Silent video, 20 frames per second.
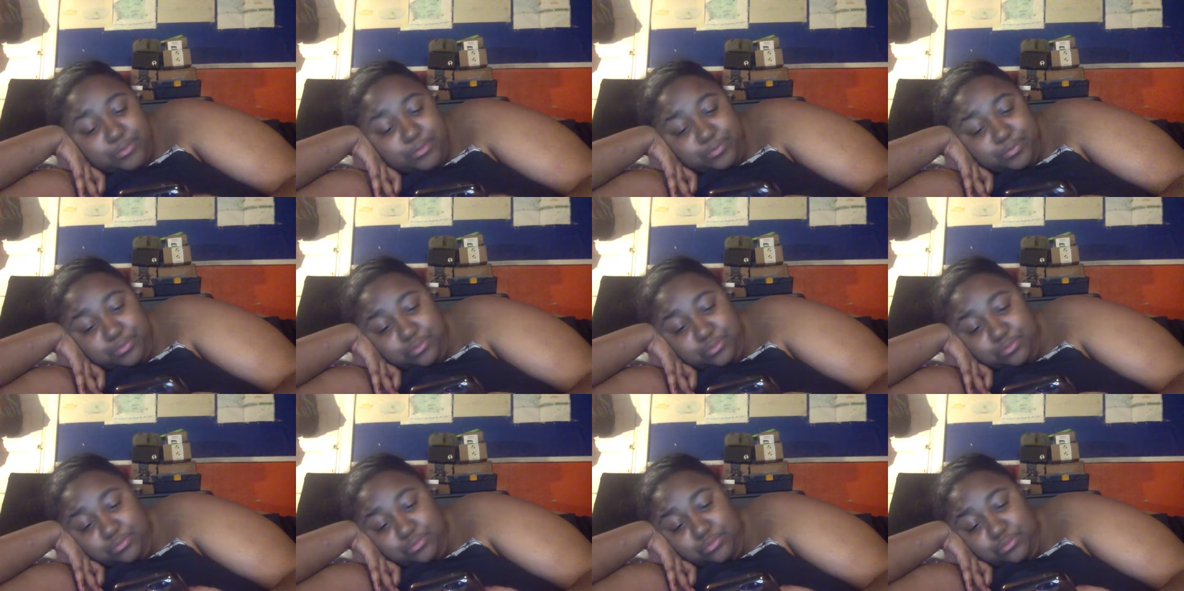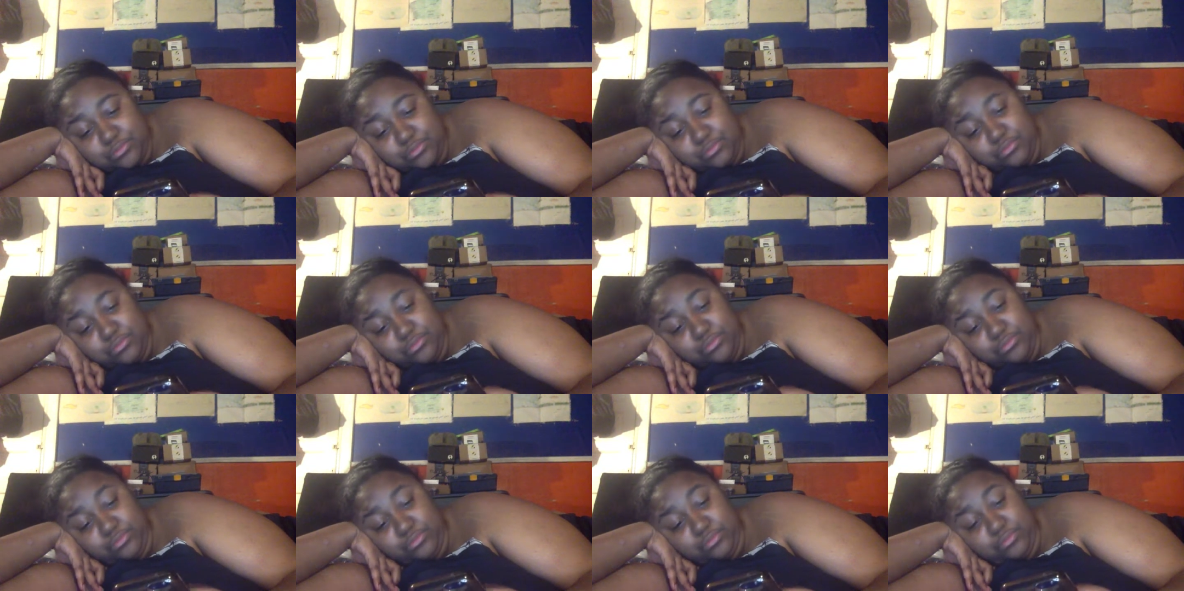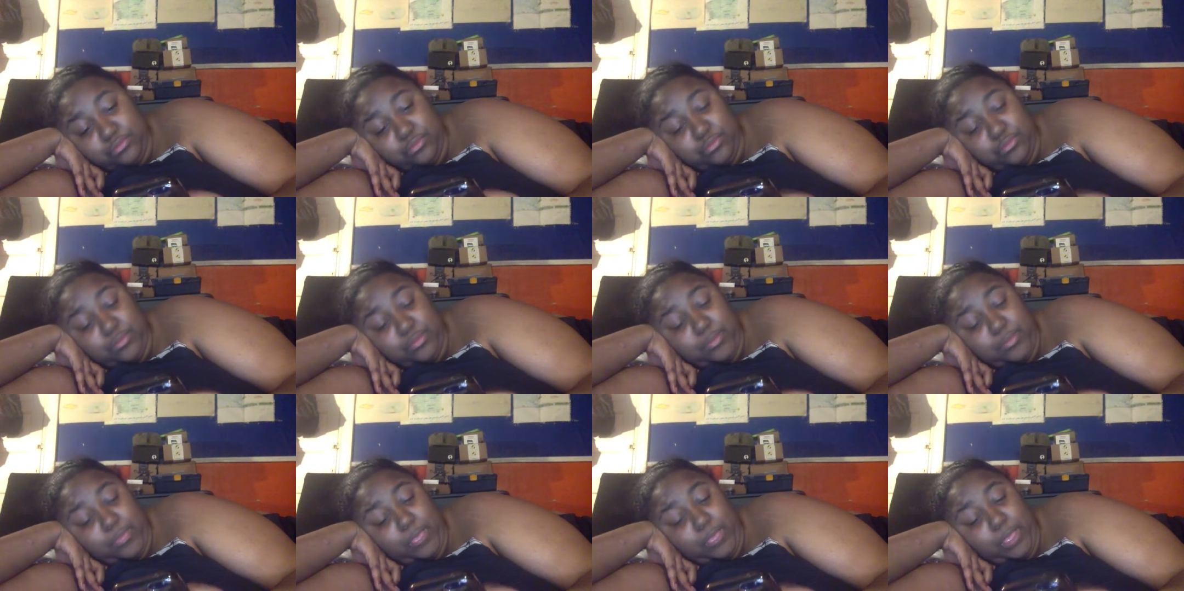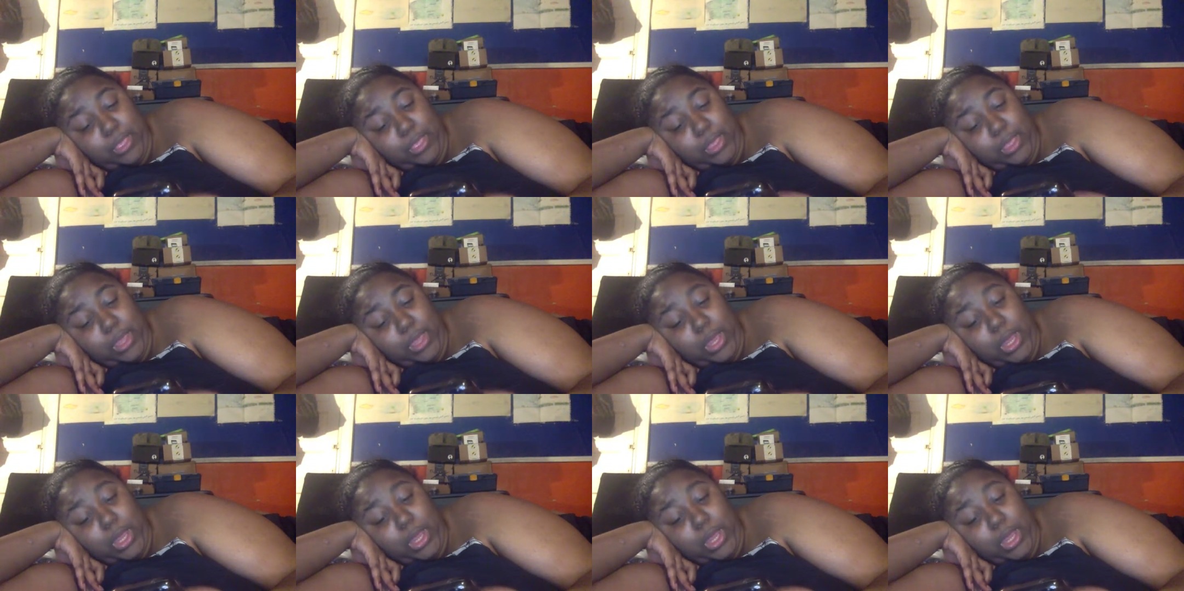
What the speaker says: Nobody speaks.